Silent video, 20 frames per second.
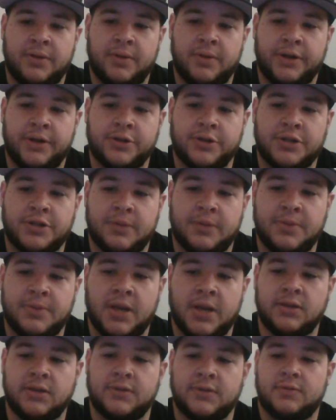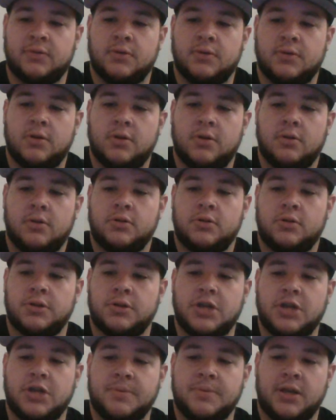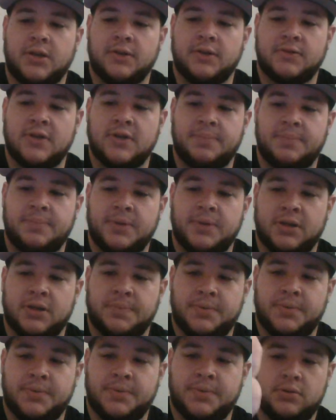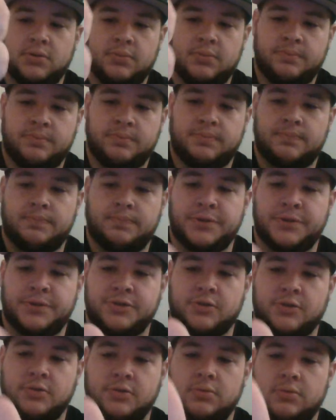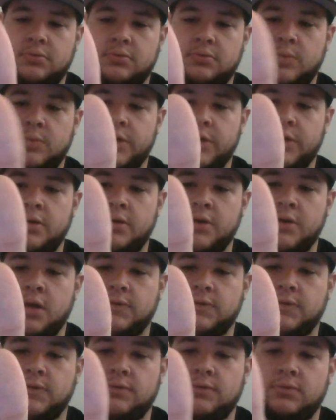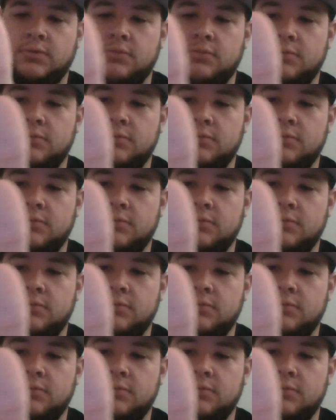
way, good job, Yankees. Good job, Yankees, not picking up a pitcher. Way to go, Yanks.